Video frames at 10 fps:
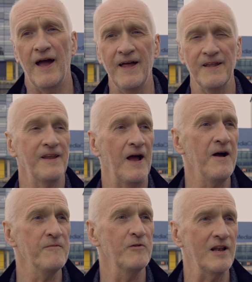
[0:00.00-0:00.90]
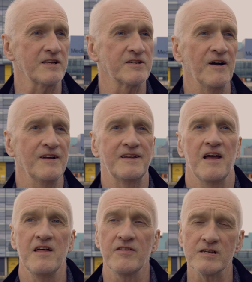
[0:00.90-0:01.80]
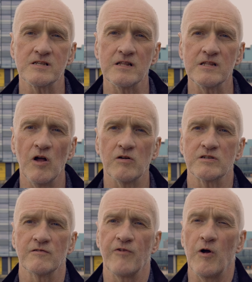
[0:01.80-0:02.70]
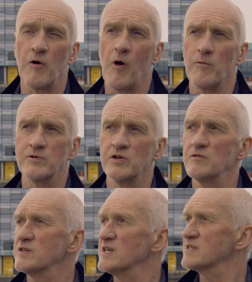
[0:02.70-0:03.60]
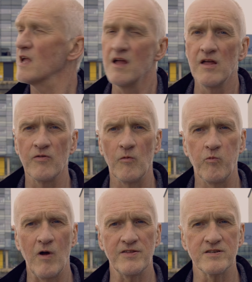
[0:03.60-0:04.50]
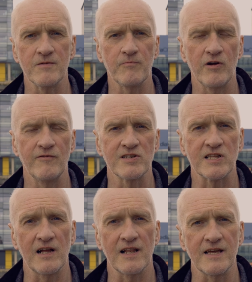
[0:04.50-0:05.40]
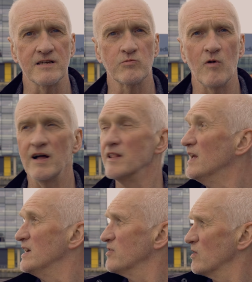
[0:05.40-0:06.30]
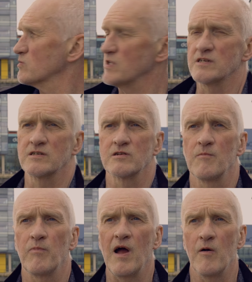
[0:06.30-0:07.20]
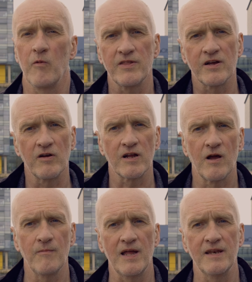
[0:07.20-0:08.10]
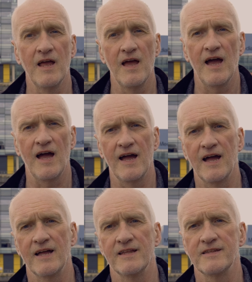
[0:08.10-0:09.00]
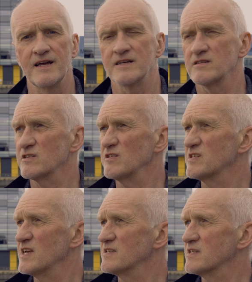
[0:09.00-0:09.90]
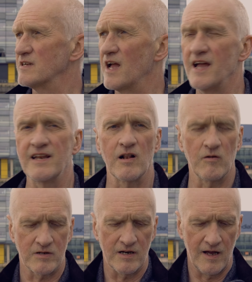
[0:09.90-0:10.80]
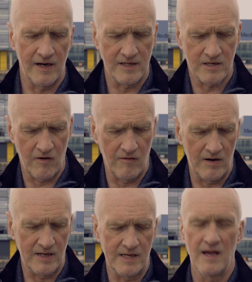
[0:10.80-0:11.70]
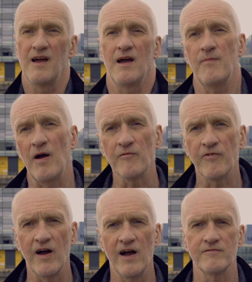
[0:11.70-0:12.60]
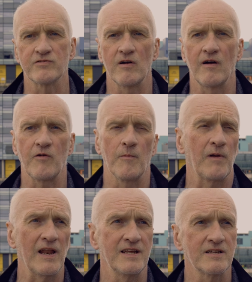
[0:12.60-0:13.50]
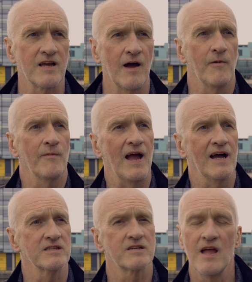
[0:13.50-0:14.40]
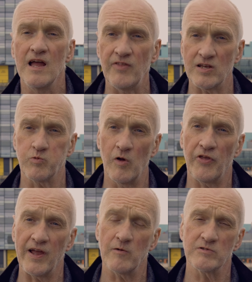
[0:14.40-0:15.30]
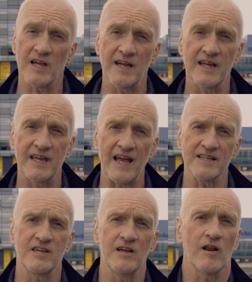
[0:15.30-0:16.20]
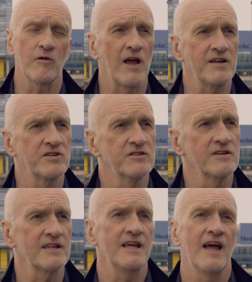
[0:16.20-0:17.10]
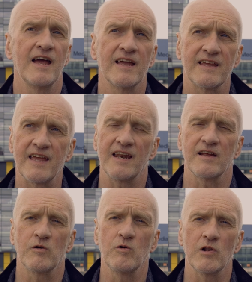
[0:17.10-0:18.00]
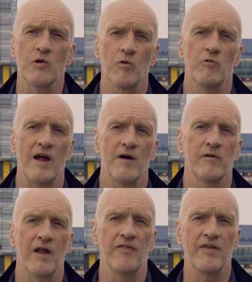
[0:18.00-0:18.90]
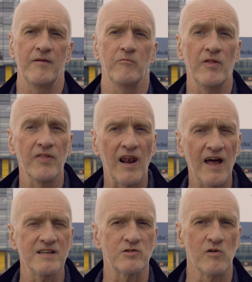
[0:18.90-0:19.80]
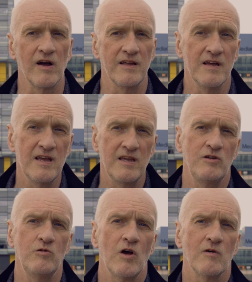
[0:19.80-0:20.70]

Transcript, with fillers: and I'm really excited. There's lots of photo opportunities. The weather's improving slightly as well. It looks like some brighter weather going to come in and uh, sunset's at eight o'clock tonight. It's currently about five, so I've got plenty of time on my hands. And that's one thing I would say, get to your locations early get a good look round and then when the light's right, you know